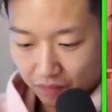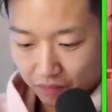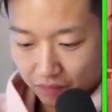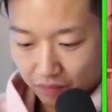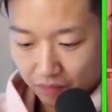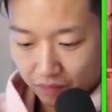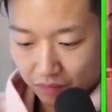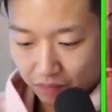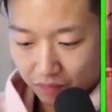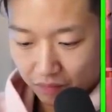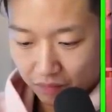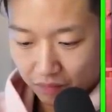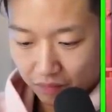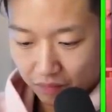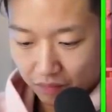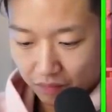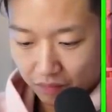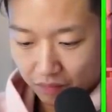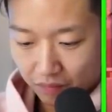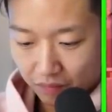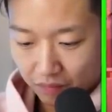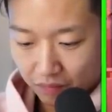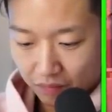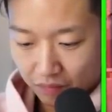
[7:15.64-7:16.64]

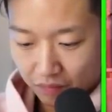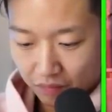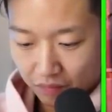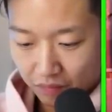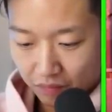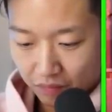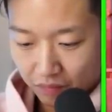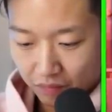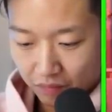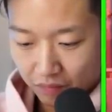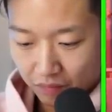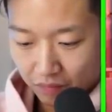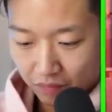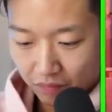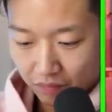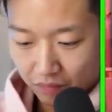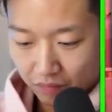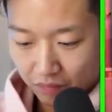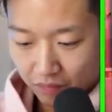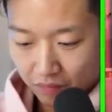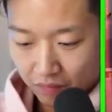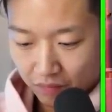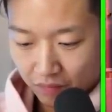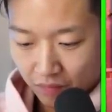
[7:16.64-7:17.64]

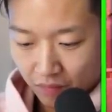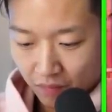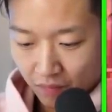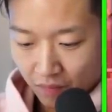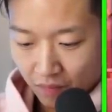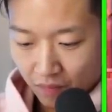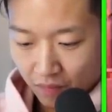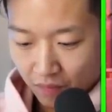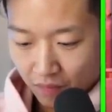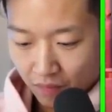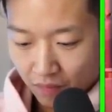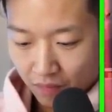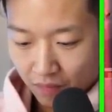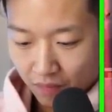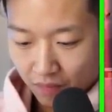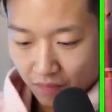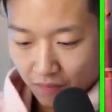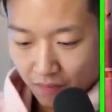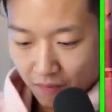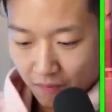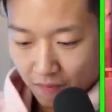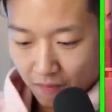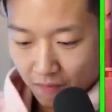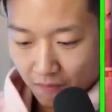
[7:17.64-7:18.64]

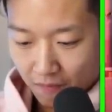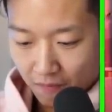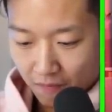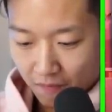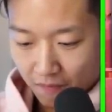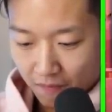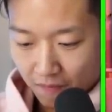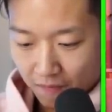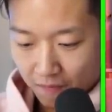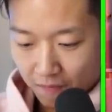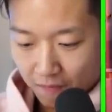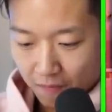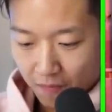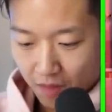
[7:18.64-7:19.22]
[no speech]